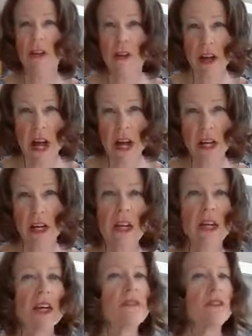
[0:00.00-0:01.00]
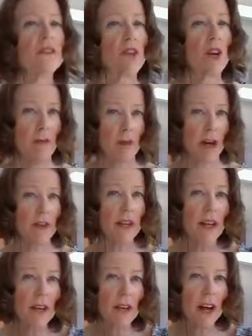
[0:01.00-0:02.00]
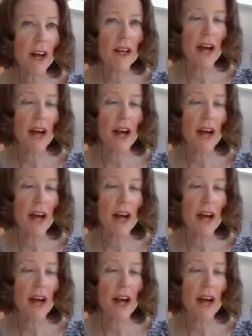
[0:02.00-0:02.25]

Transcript: for your neck. If it's not bothering your neck